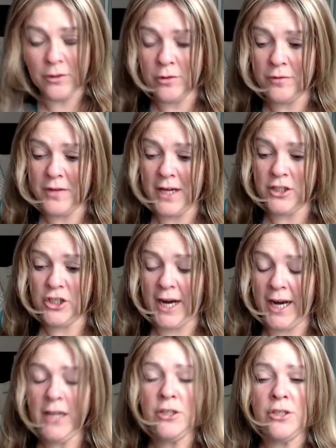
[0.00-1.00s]
I don't know if that
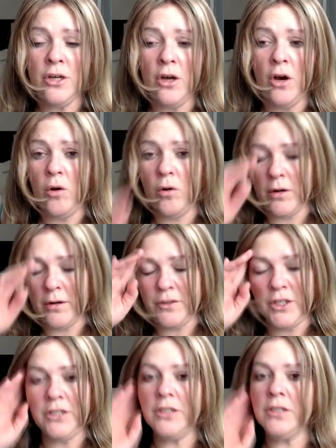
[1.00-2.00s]
changed
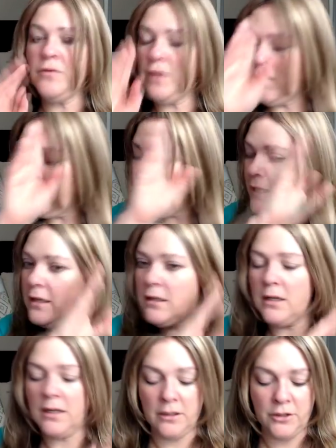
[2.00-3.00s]
or if she just felt
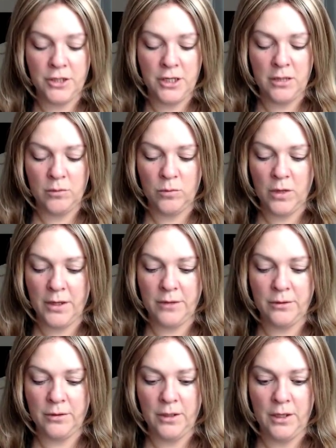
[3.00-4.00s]
like uh, she didn't
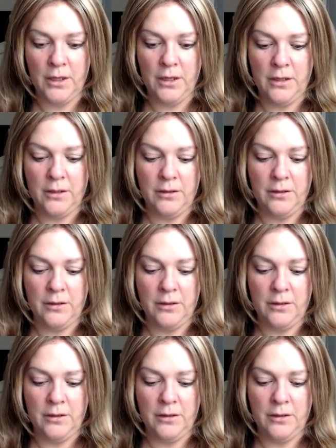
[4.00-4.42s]
want to